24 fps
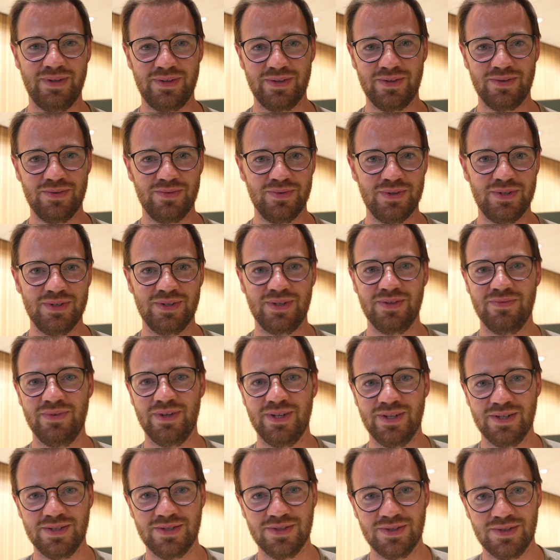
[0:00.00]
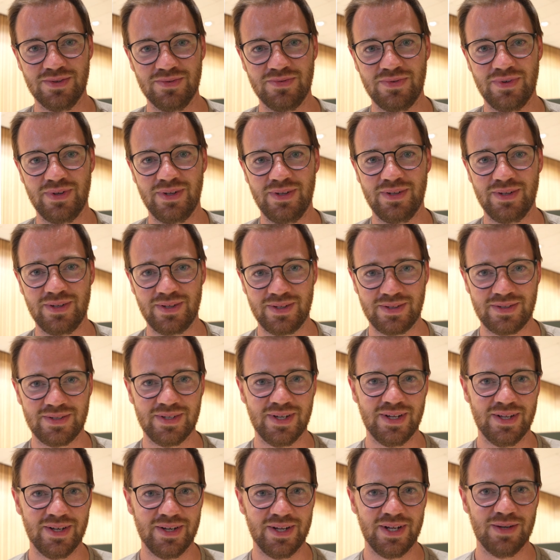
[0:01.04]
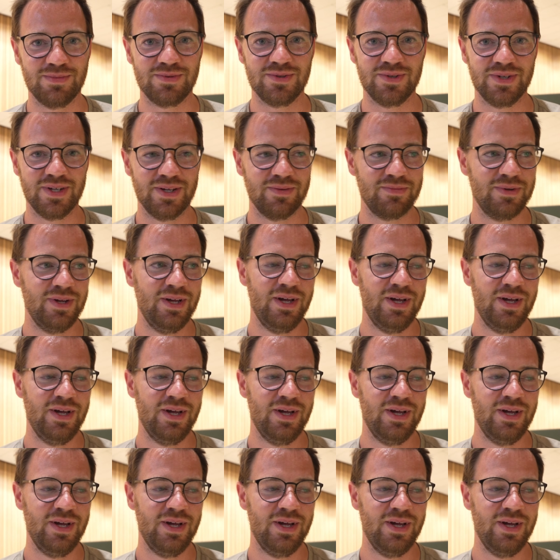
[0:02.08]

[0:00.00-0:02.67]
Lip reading: so we took advantage of staying in Amsterdam.